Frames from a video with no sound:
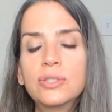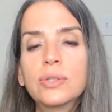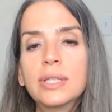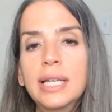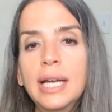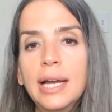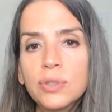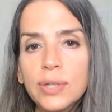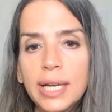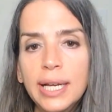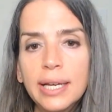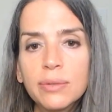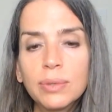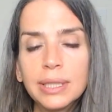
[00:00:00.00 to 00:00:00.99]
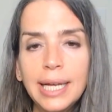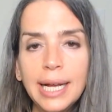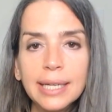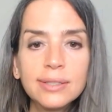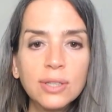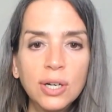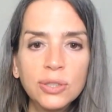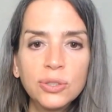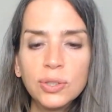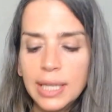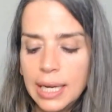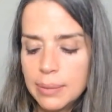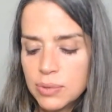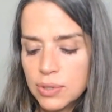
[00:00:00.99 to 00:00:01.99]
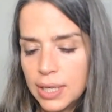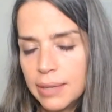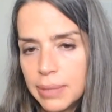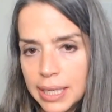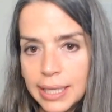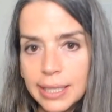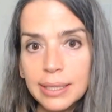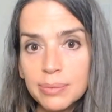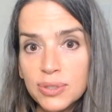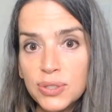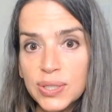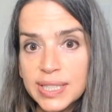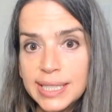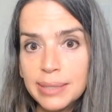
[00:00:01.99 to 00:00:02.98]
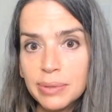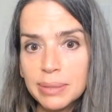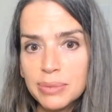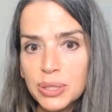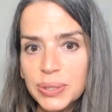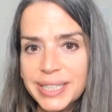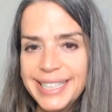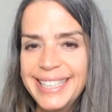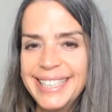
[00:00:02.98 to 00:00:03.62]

You can have your hand relaxed on your lap. So I have my hand up so you can see what I'm doing.